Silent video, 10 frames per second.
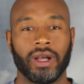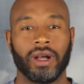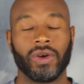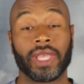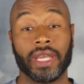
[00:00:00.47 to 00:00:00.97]

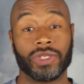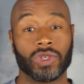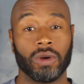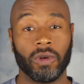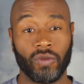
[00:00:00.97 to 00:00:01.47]
Okay,
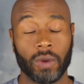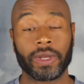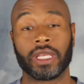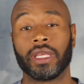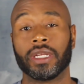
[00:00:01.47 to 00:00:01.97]
so before
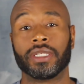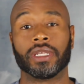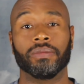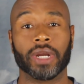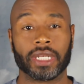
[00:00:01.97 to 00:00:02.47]
we can get
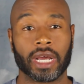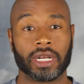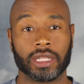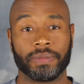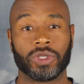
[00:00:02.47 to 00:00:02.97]
into the
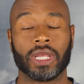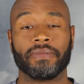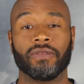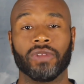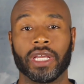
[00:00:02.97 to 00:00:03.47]
breakdown of the
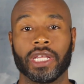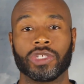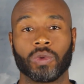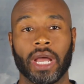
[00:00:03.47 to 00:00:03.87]
perceptive lens,